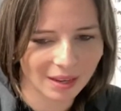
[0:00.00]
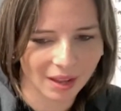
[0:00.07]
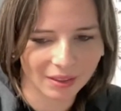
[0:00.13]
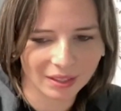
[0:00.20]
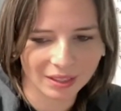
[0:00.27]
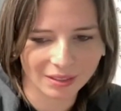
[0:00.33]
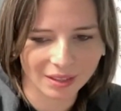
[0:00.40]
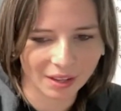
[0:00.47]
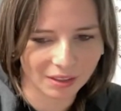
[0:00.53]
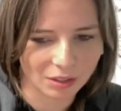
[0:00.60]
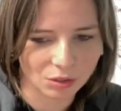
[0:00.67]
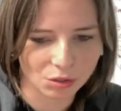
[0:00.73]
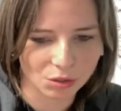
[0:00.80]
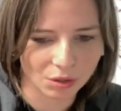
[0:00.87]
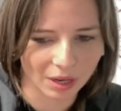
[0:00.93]

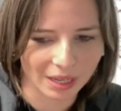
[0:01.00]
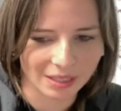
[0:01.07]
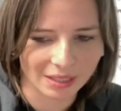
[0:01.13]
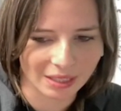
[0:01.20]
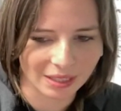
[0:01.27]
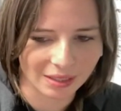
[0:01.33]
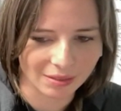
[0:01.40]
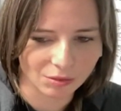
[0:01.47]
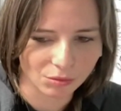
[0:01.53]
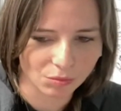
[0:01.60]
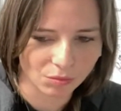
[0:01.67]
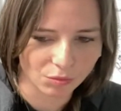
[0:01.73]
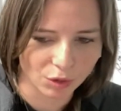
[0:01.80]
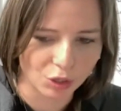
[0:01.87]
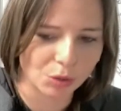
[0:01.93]
nothing too crazy
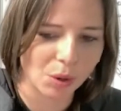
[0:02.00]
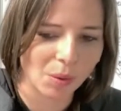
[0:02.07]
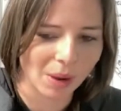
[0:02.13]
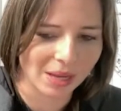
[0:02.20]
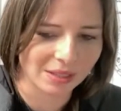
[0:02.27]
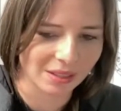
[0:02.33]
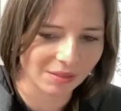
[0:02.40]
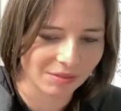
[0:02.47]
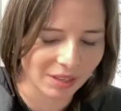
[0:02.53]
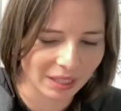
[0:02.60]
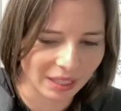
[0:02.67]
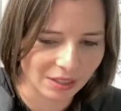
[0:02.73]
ritual wise at the field.